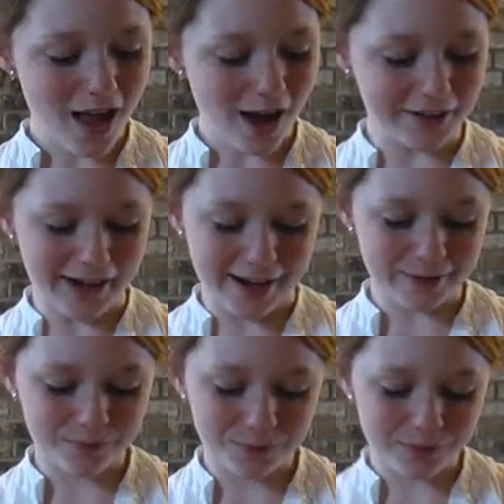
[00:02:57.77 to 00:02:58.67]
Alright,
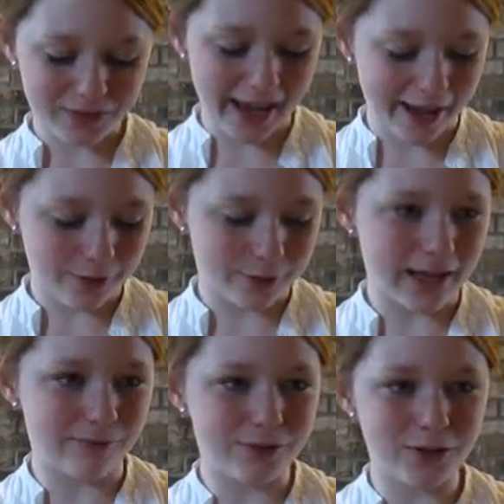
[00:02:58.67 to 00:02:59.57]
now we
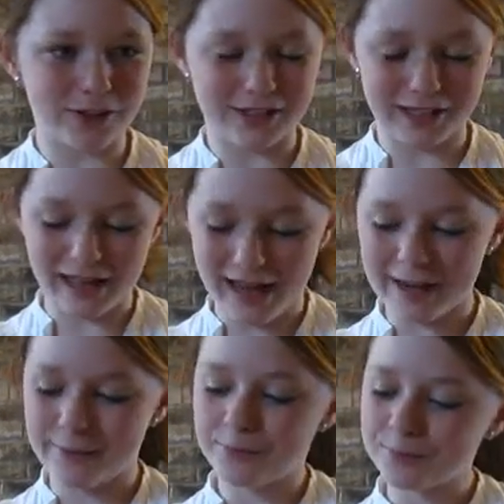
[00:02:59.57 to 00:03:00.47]
have Florence on the line.